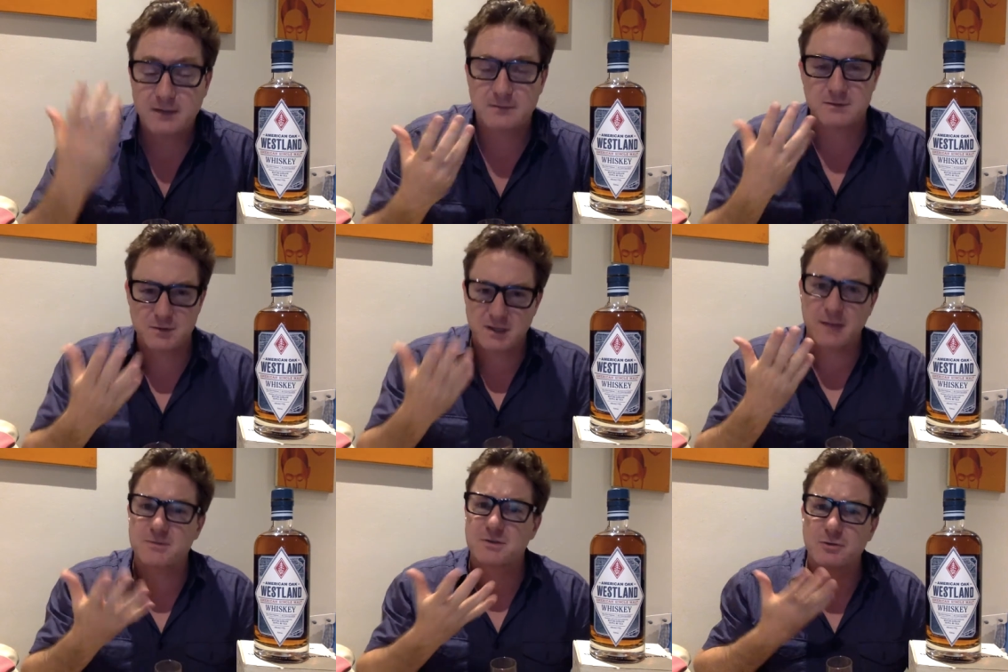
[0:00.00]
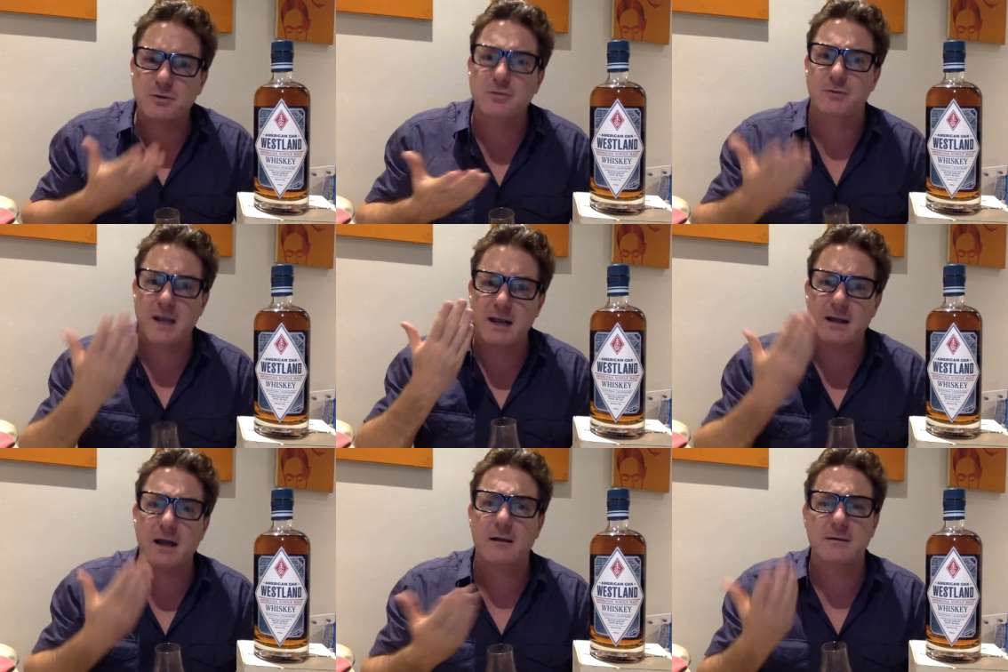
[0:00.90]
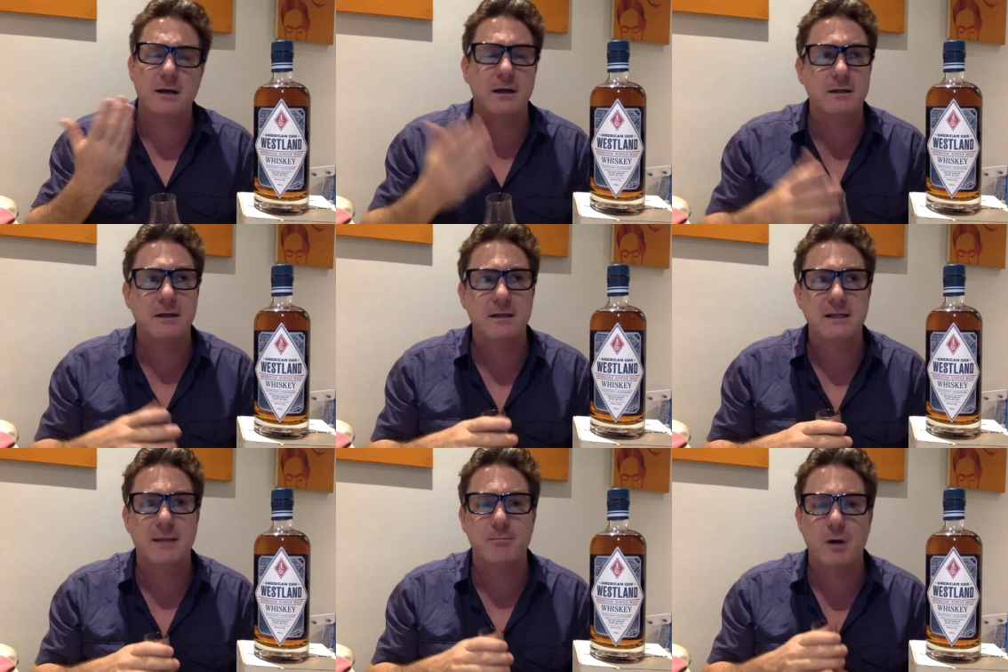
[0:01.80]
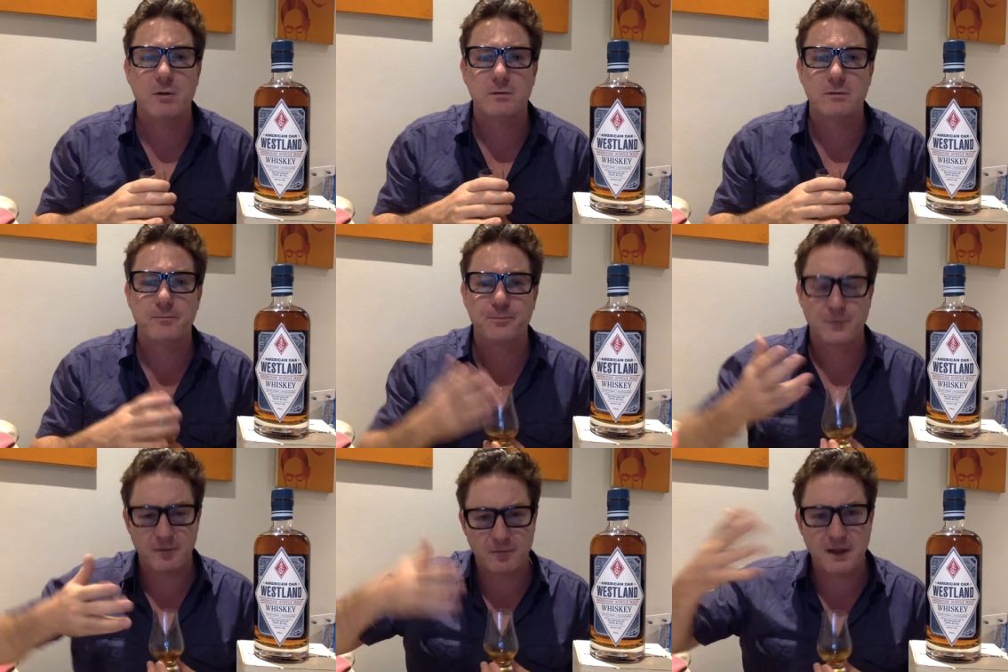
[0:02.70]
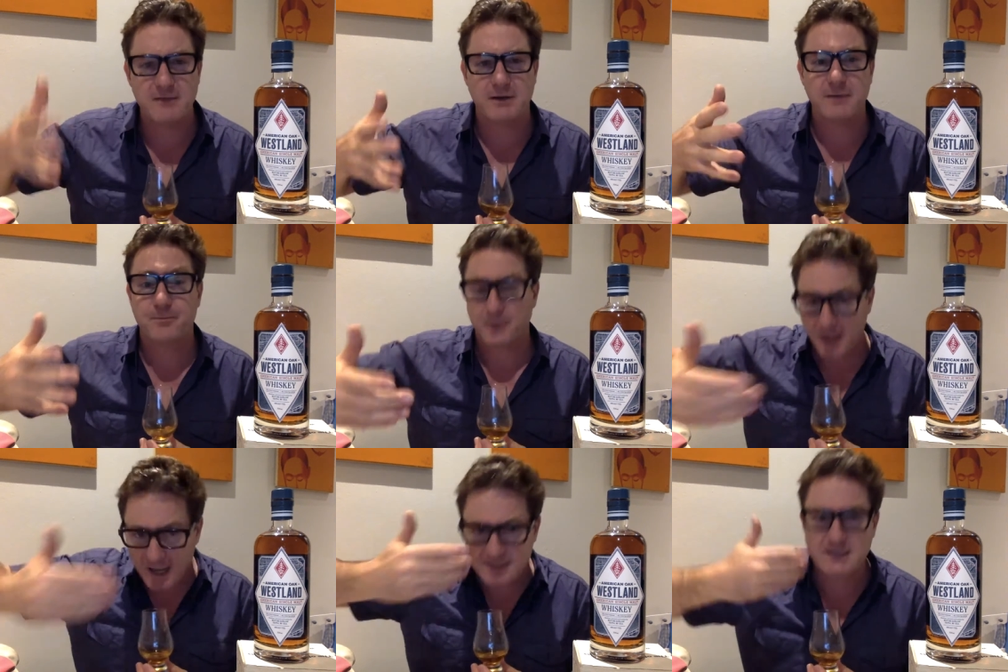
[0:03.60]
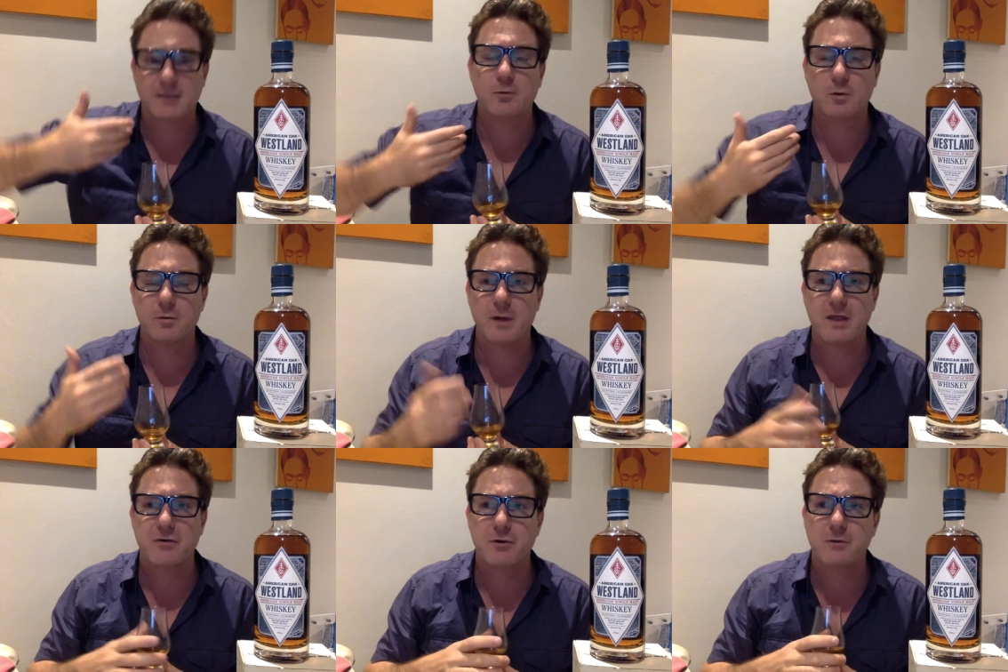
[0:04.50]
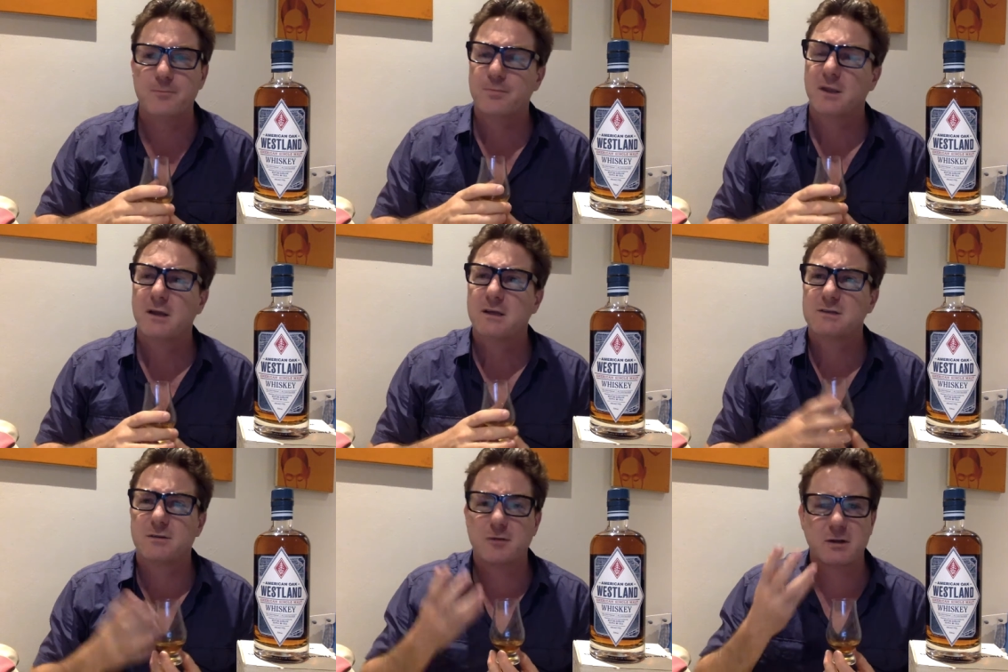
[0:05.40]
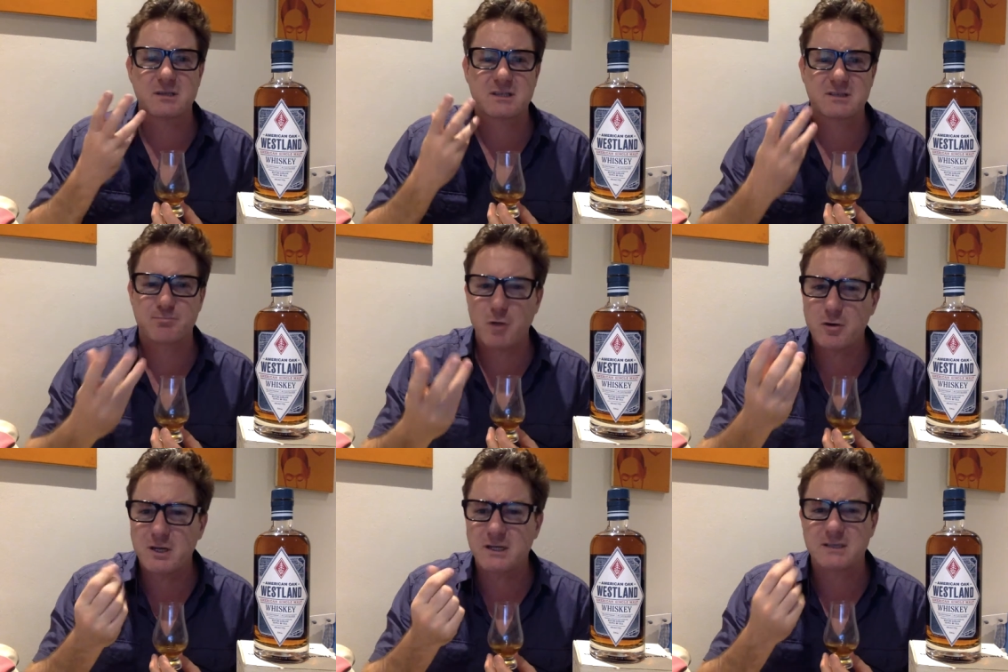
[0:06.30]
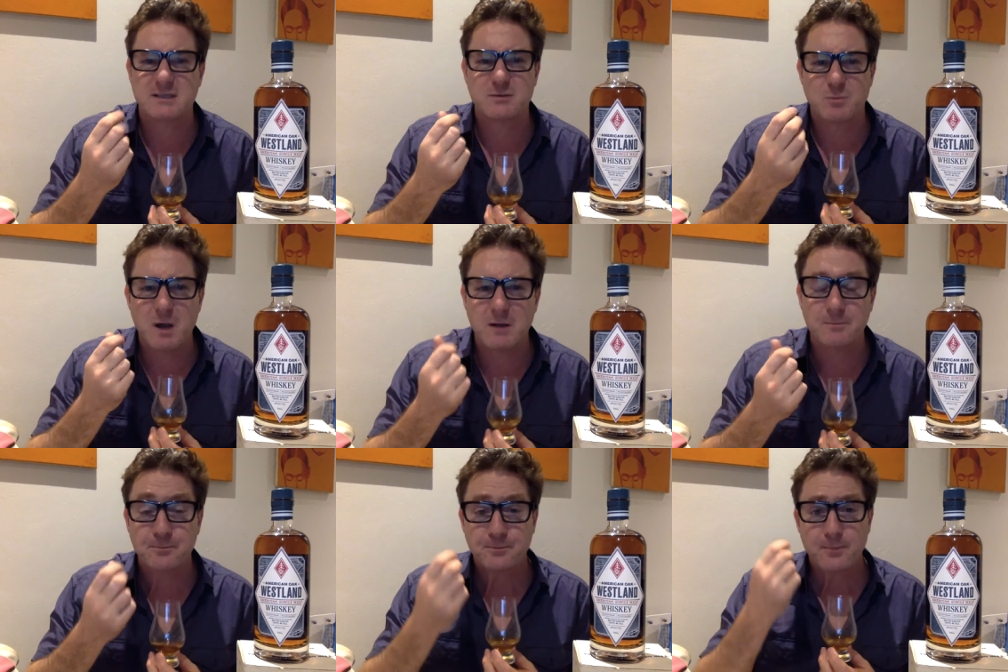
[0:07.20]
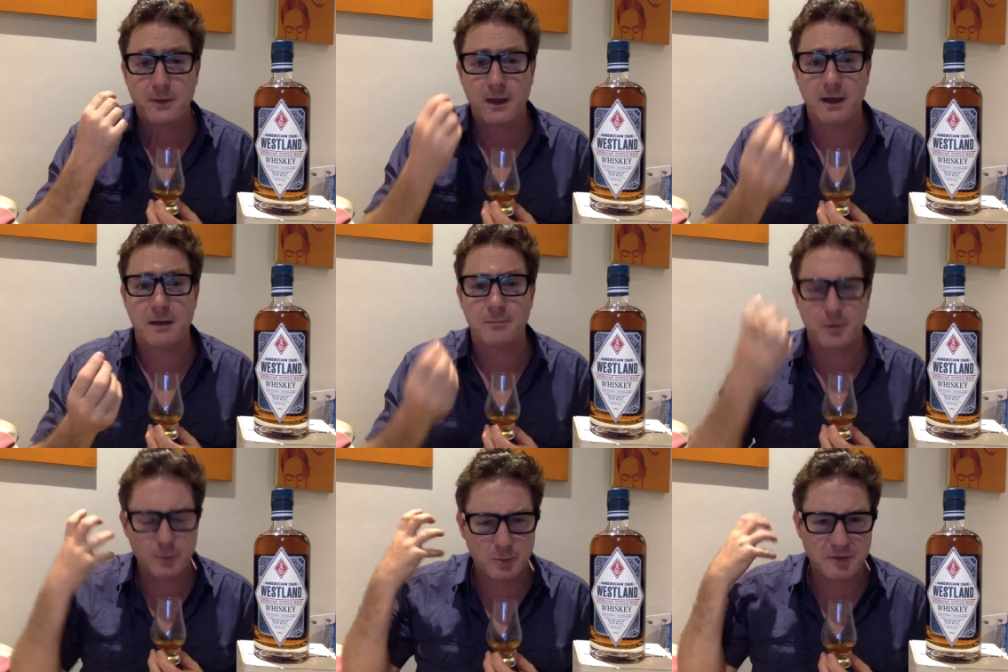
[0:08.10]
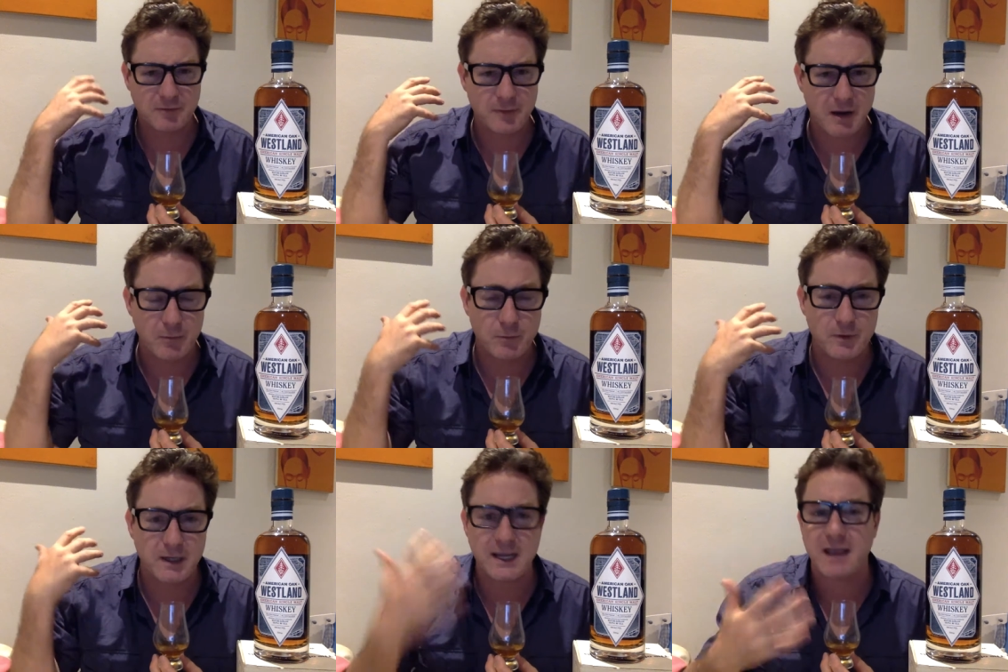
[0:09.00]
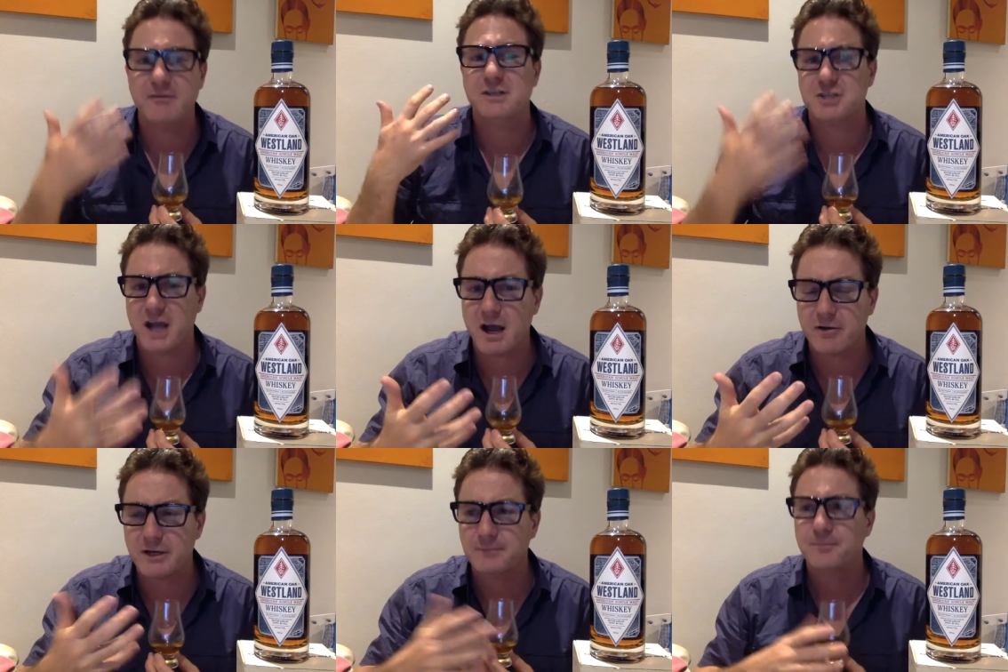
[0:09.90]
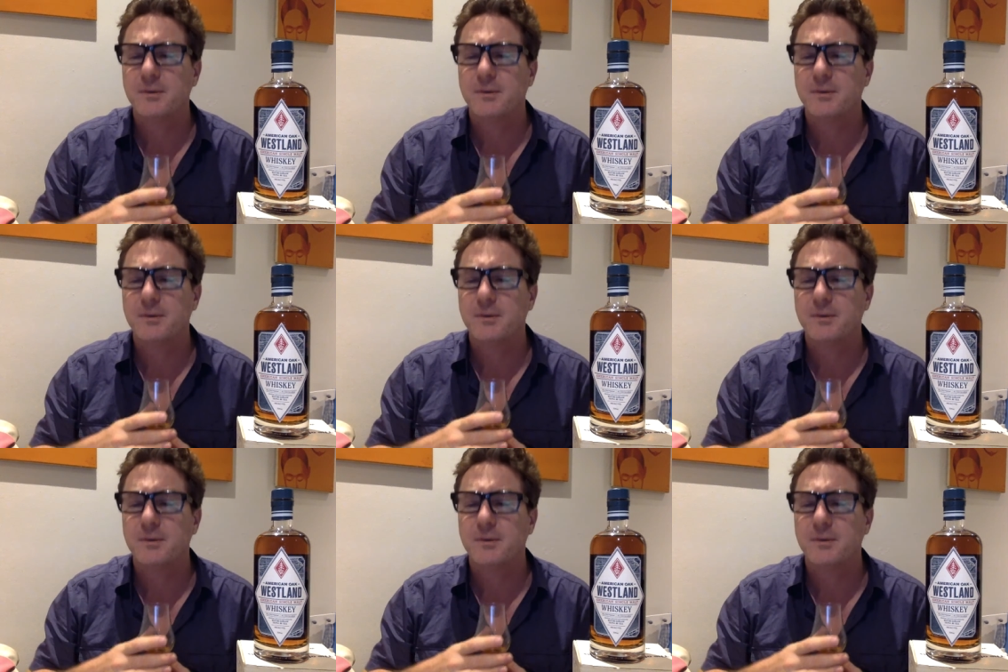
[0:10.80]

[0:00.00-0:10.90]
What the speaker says: sort of comes through. Yeah, I think that malt flavour has come all the way through. It's sort of got a smokiness as well, probably from that really heavy charring.